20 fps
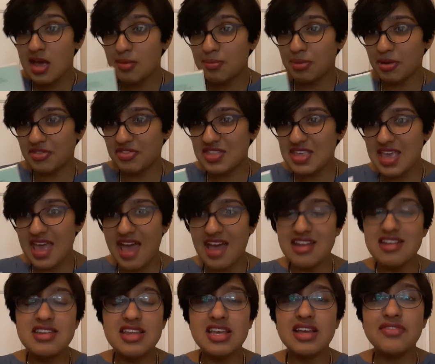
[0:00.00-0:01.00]
but the
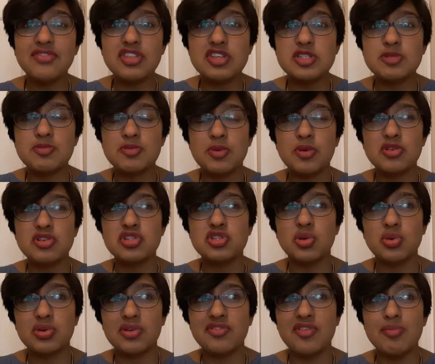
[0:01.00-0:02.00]
ending of this book
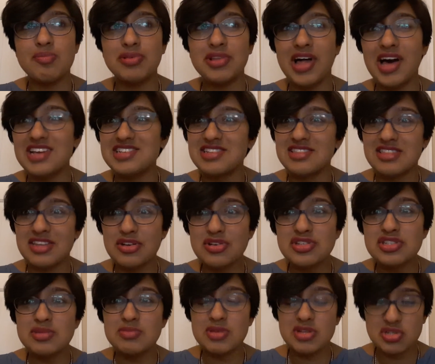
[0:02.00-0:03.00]
sort of implies that there
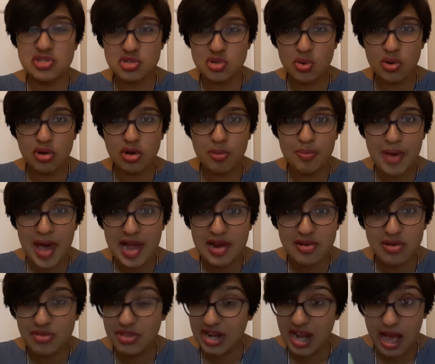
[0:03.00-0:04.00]
is some historical
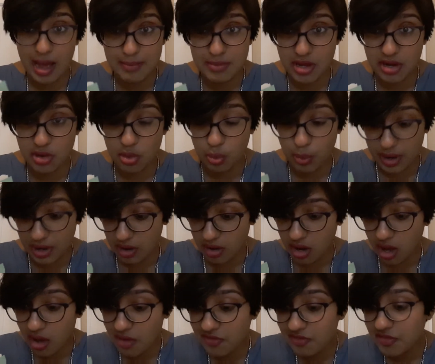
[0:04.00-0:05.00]
background that I'm not aware
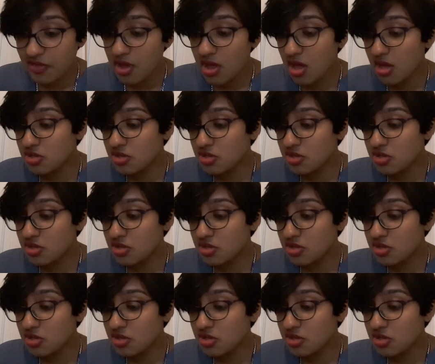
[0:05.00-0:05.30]
of,